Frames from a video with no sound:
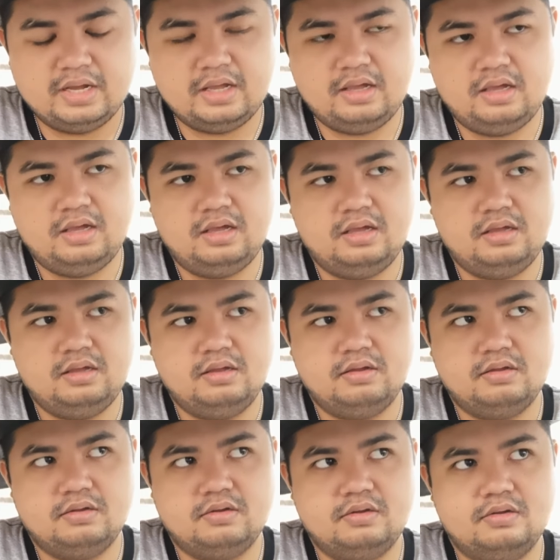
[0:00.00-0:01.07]

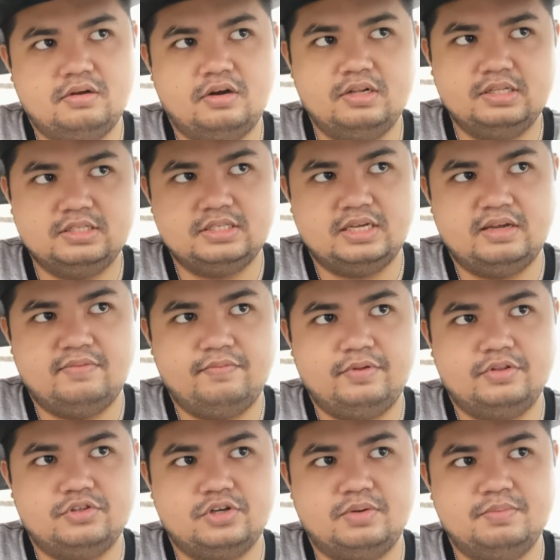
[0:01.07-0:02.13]
My
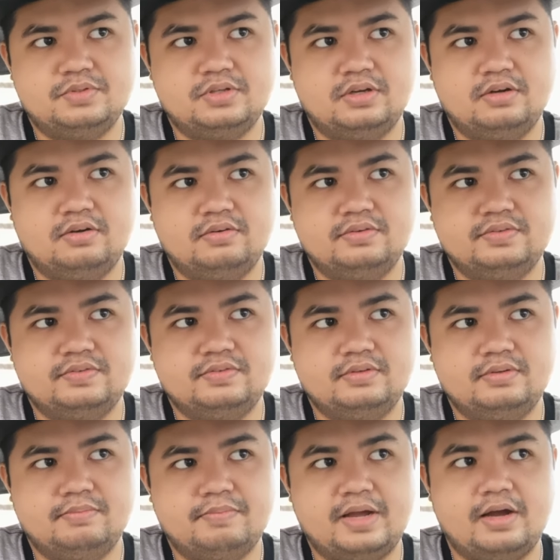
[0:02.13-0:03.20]
concept in terms
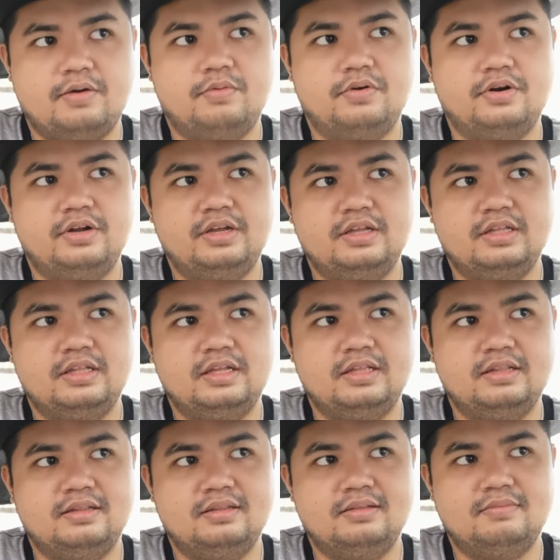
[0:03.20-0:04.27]
of power
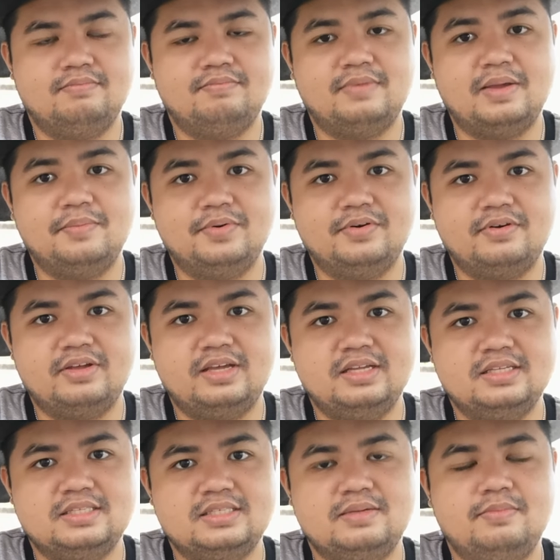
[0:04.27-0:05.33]
in my book
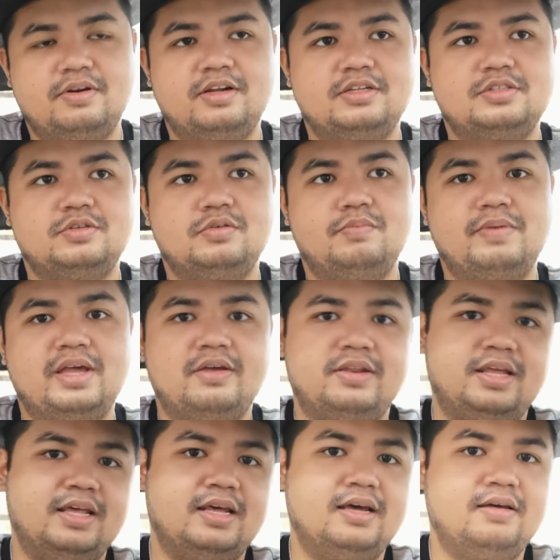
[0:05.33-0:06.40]
is similar to
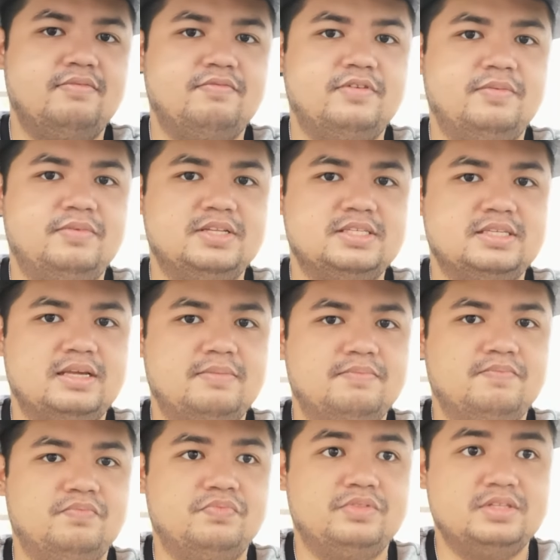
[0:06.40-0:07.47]
Bayonetta from the
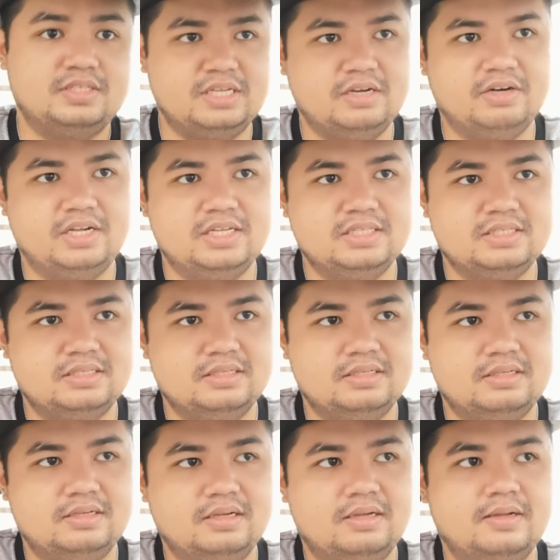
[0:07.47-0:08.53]
same series.